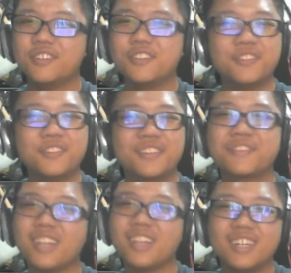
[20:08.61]
Who
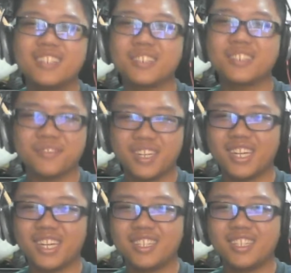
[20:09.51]
even are you,
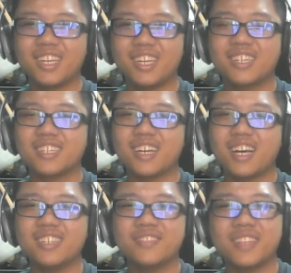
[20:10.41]
man? Like,
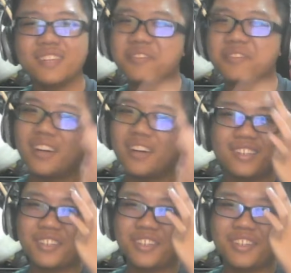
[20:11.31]
I'm
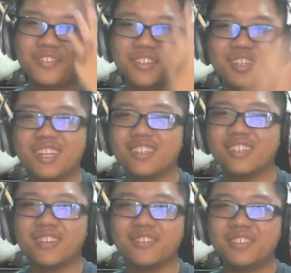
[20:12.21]
sorry, I totally forgot your
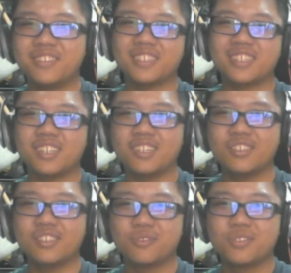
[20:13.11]
name. I'm just gonna
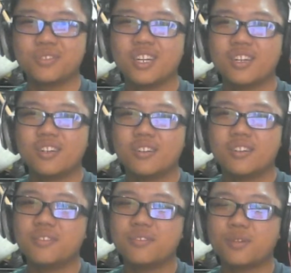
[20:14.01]
call you
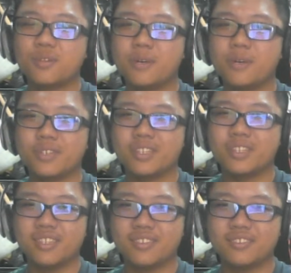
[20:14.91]
Robot with
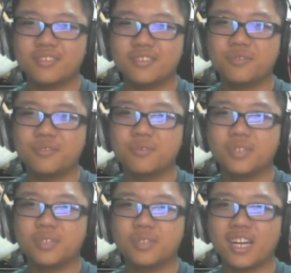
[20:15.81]

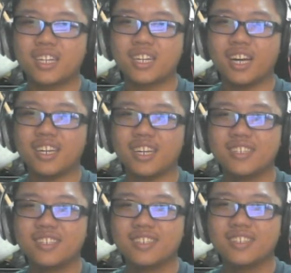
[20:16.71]
a hat guy.
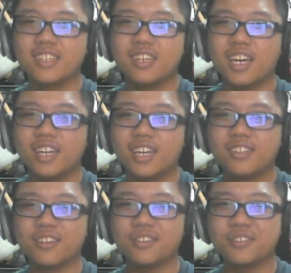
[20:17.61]

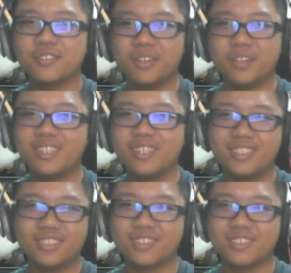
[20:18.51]
And also
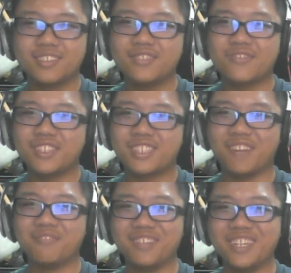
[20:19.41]
heels, for
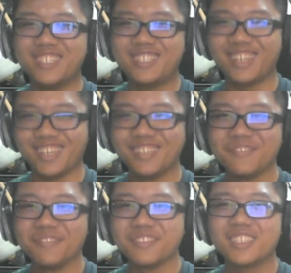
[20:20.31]
some reason.
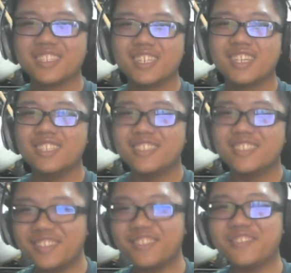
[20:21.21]
He's
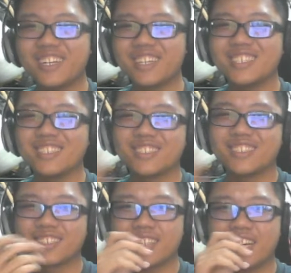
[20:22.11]
totally wearing
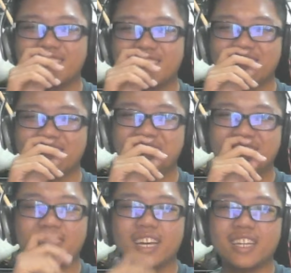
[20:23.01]
heels. I just
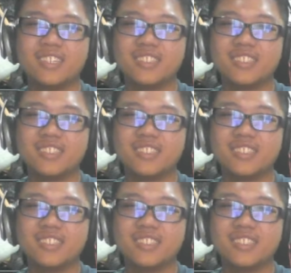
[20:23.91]
noticed that.